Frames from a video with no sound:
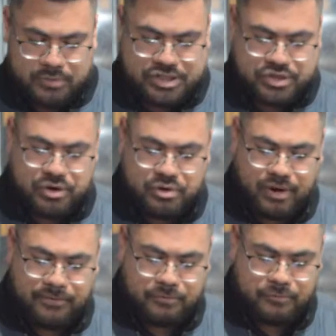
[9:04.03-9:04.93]
must turn away
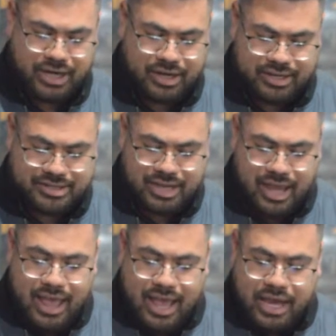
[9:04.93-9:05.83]
from wickedness.
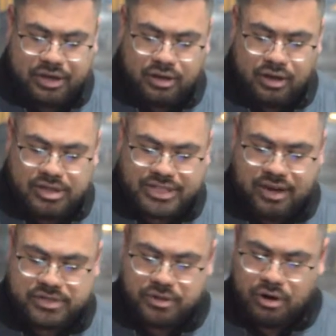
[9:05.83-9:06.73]
In a large
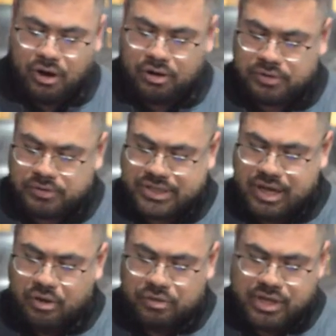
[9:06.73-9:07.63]
house there are articles
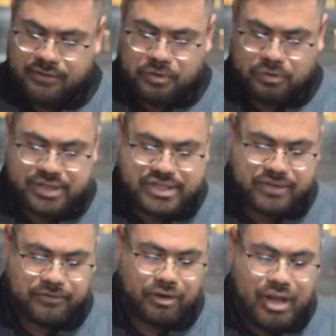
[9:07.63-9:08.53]
not only of gold and
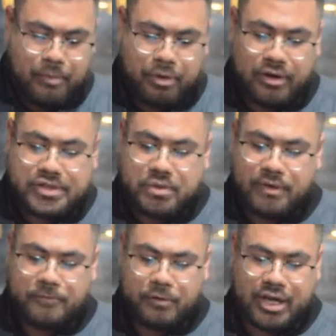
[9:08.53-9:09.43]
silver, but also
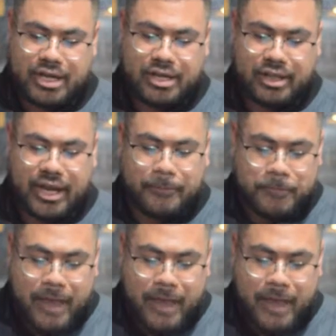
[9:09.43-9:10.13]
of wood and clay.